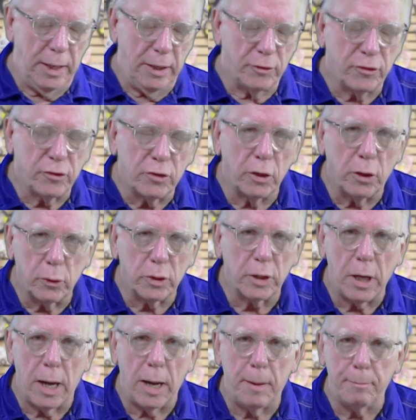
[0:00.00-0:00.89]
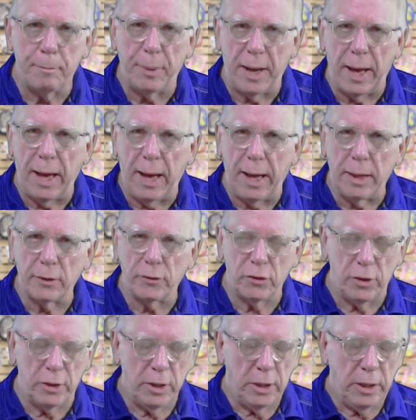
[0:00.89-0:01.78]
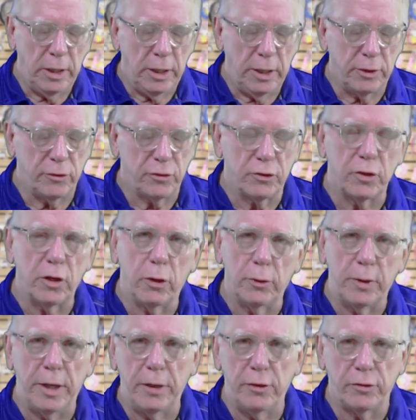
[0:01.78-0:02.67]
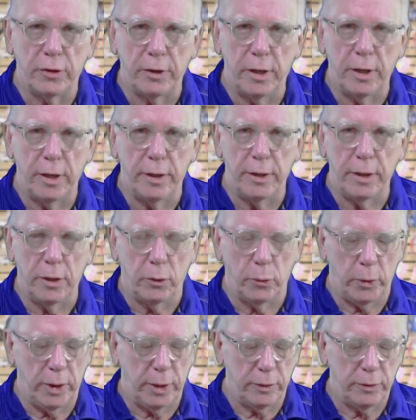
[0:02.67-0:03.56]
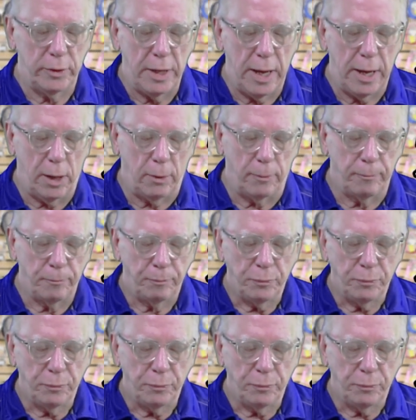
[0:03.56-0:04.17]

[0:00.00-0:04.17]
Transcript: it's so compact, it's so easy to deal with. Now,